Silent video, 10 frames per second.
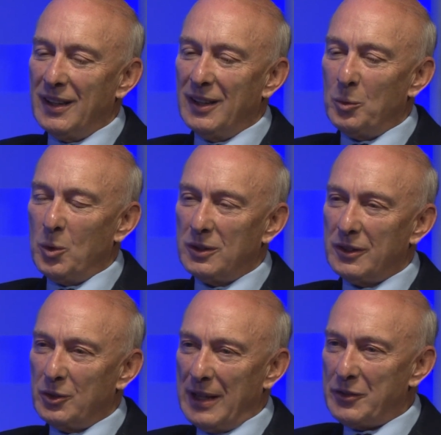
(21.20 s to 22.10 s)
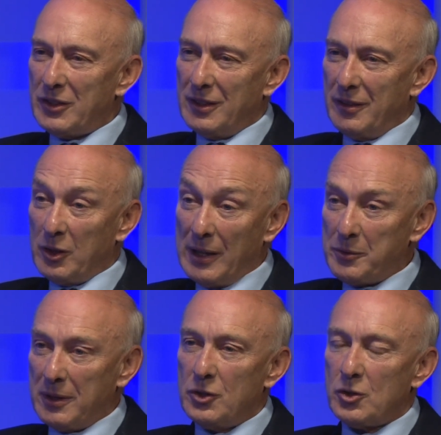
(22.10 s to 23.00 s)
what the
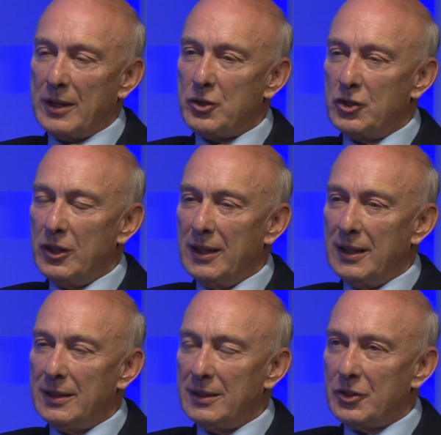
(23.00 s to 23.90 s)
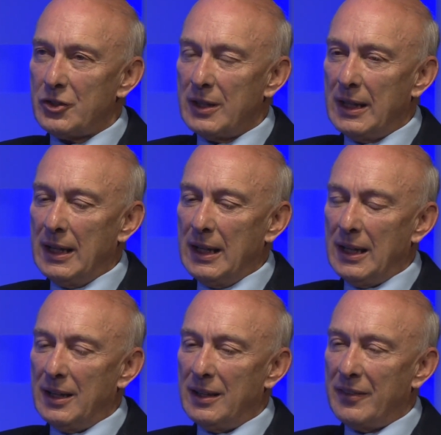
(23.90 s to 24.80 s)
Gramscian strategy is,
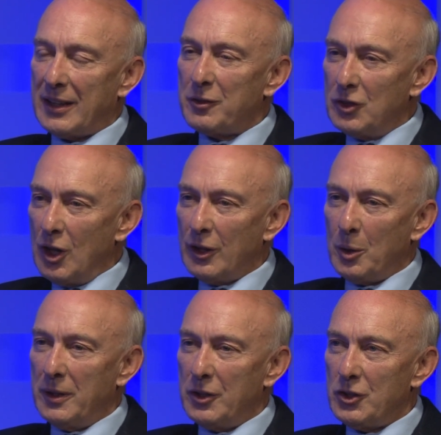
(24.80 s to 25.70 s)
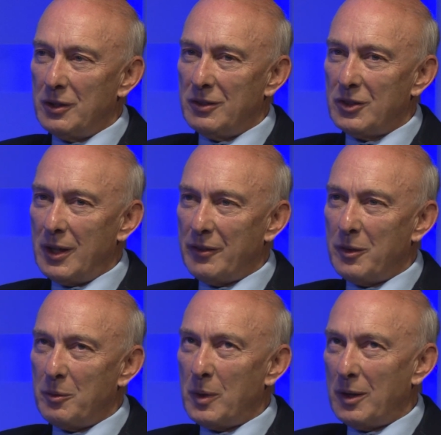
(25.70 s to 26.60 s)
that of non-coercion.
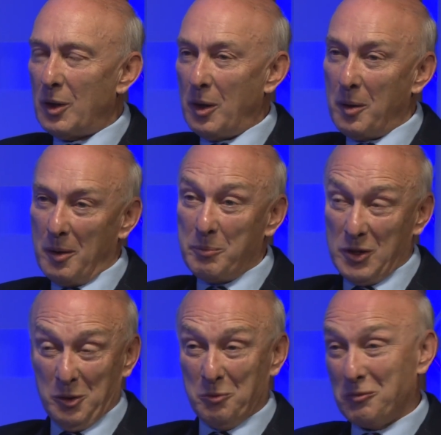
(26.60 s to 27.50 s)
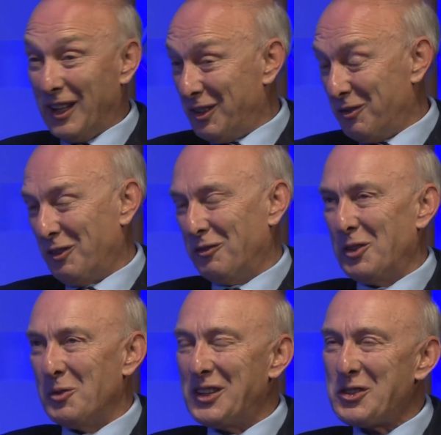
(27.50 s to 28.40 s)
So up till relatively
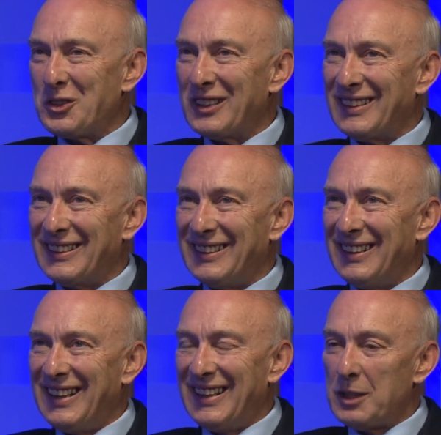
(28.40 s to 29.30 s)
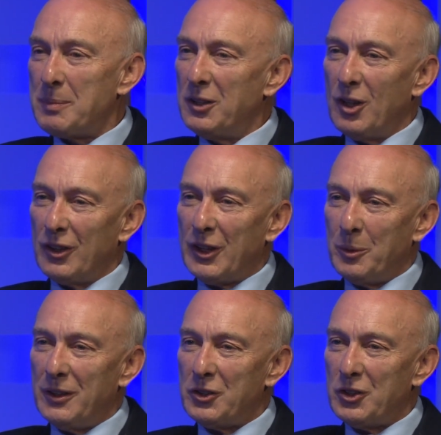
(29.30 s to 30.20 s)
recently, it's been
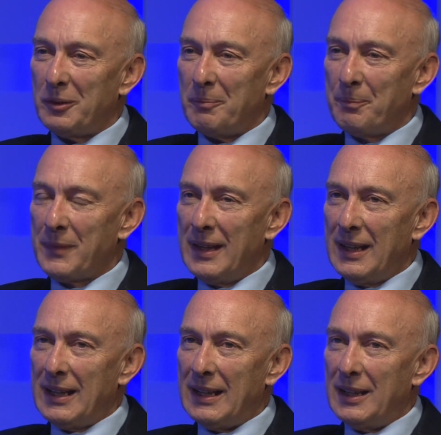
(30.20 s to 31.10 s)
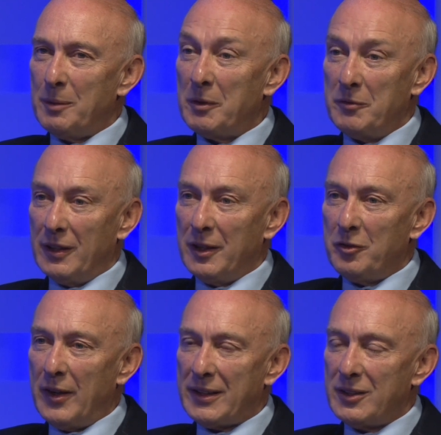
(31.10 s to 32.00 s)
non-coercion, but very
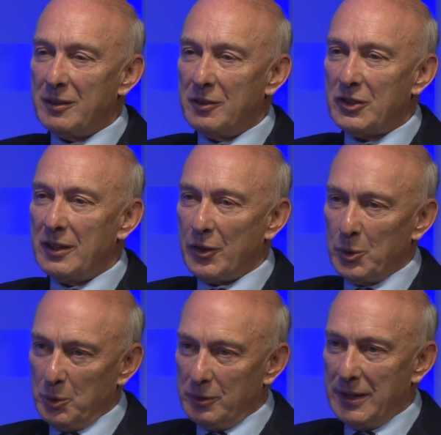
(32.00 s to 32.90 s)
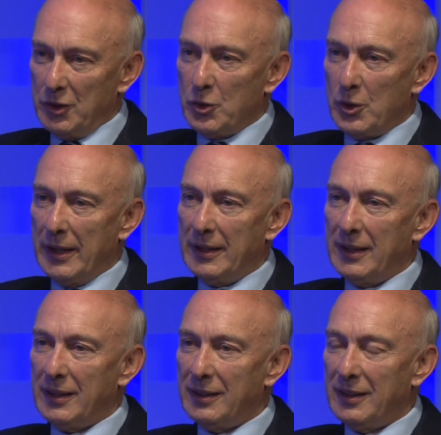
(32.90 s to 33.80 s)
effective. He said through teacher
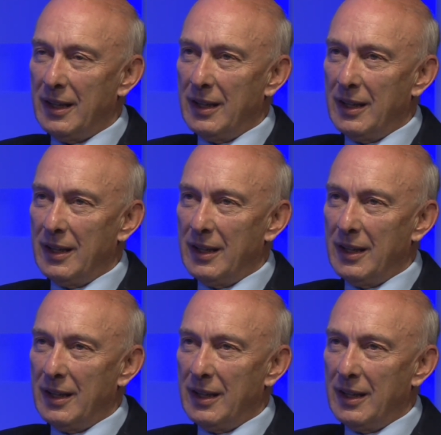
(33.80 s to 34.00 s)
training,